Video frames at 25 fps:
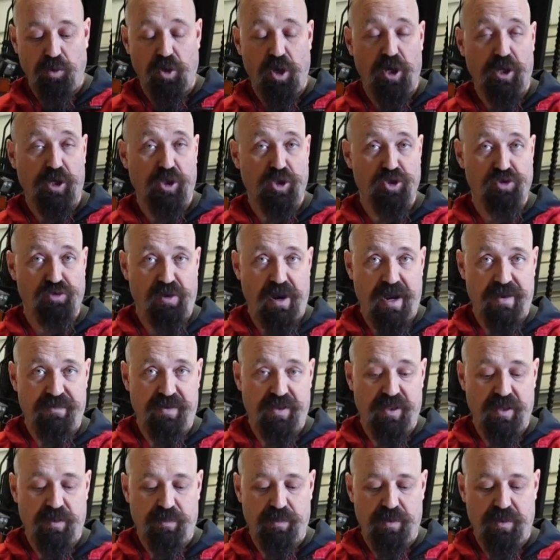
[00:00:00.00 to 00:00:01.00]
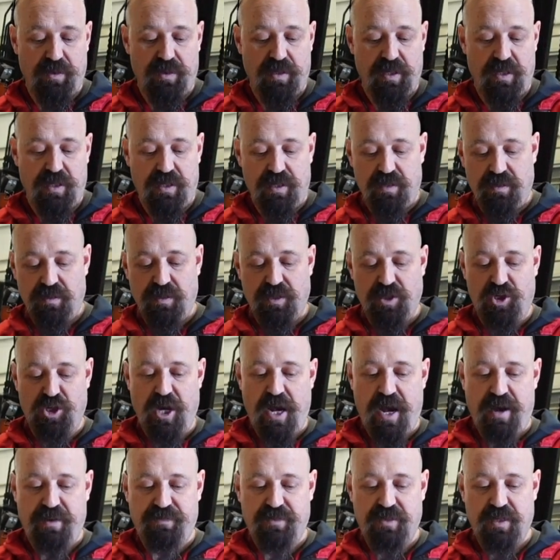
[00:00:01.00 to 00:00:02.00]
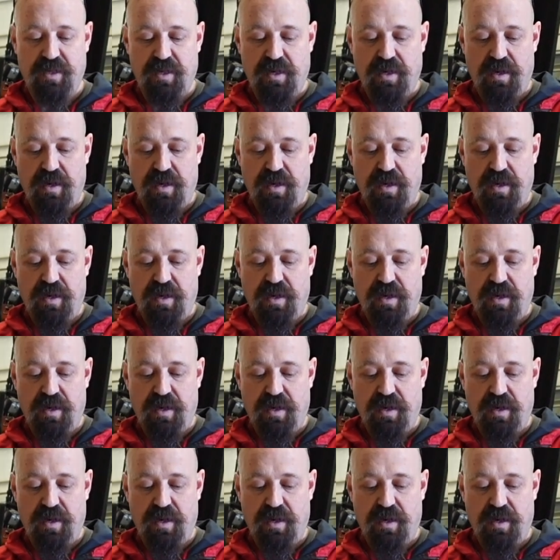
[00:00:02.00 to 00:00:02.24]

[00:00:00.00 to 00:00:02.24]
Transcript: longer driving the shaft,